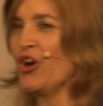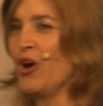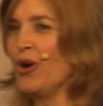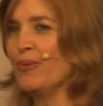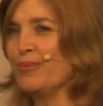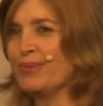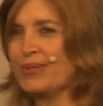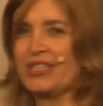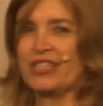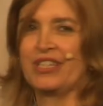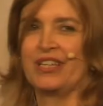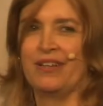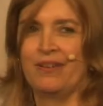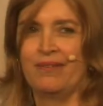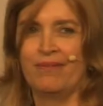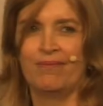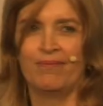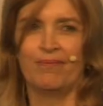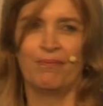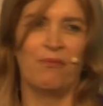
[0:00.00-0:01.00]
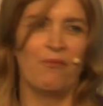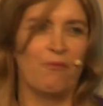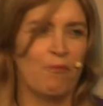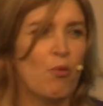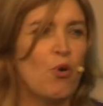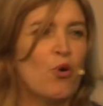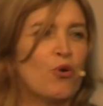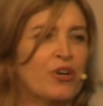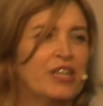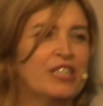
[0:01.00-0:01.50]
shops,
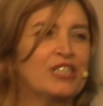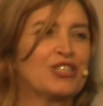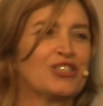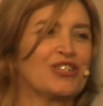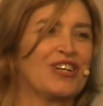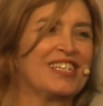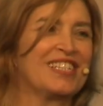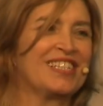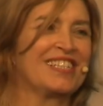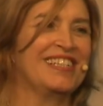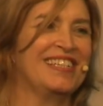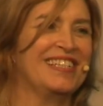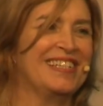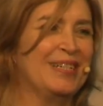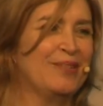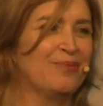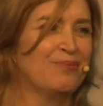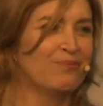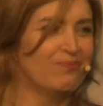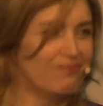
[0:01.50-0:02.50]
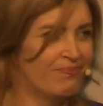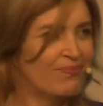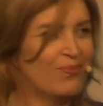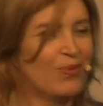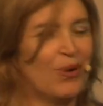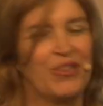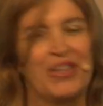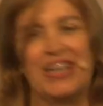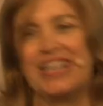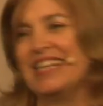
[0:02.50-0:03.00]
more interested in
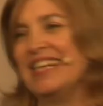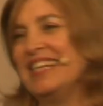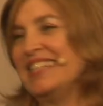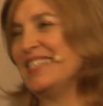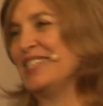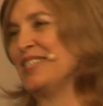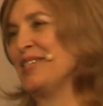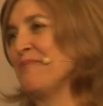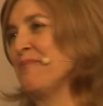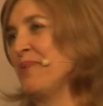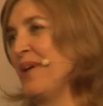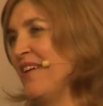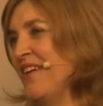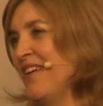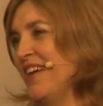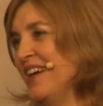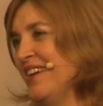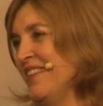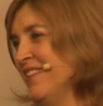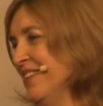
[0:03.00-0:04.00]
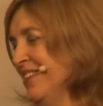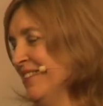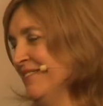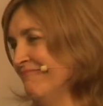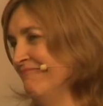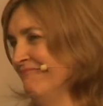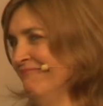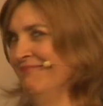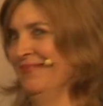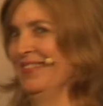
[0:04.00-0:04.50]
what they needed to buy than
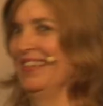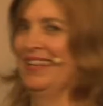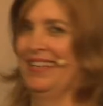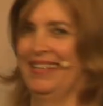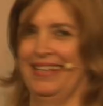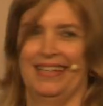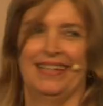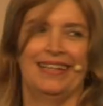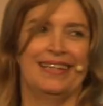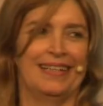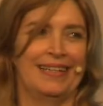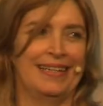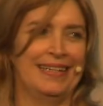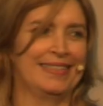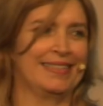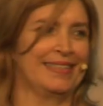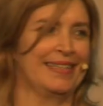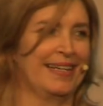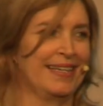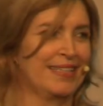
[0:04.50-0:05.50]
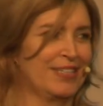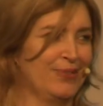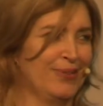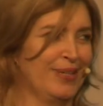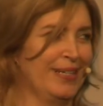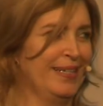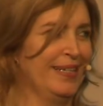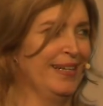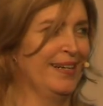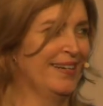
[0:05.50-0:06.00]
listening to
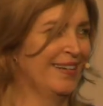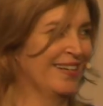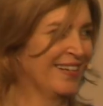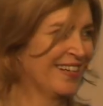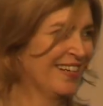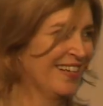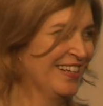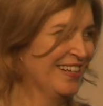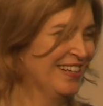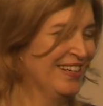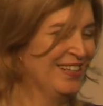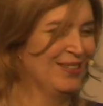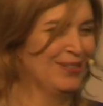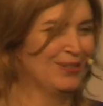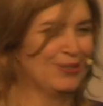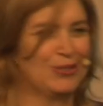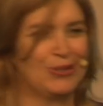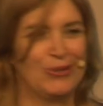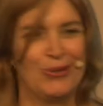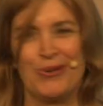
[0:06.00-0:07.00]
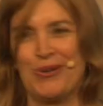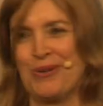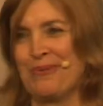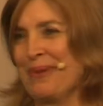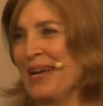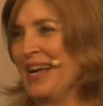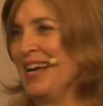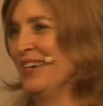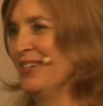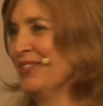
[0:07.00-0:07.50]
a young girl talk
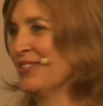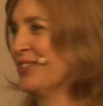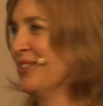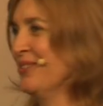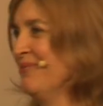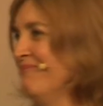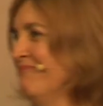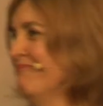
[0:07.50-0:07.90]
about